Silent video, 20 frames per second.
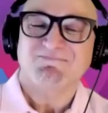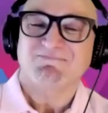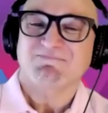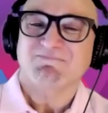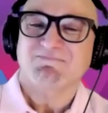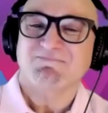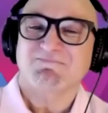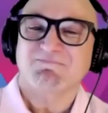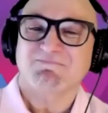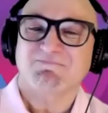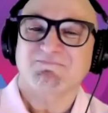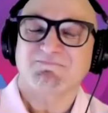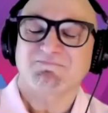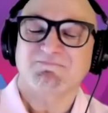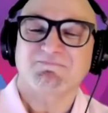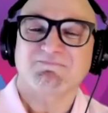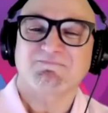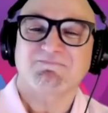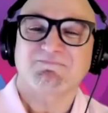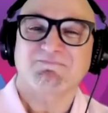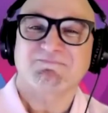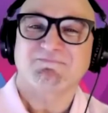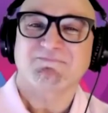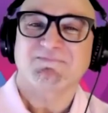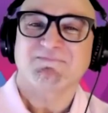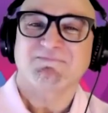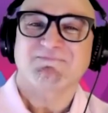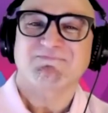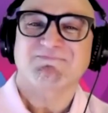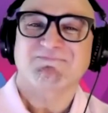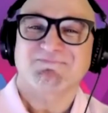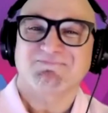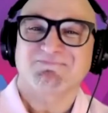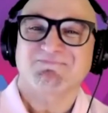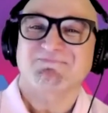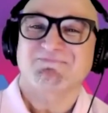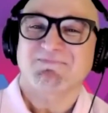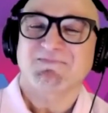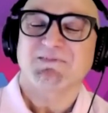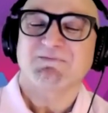but why and how?
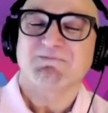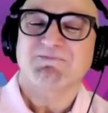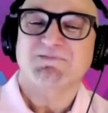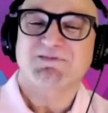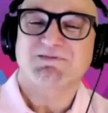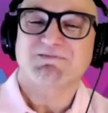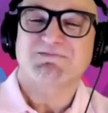and so that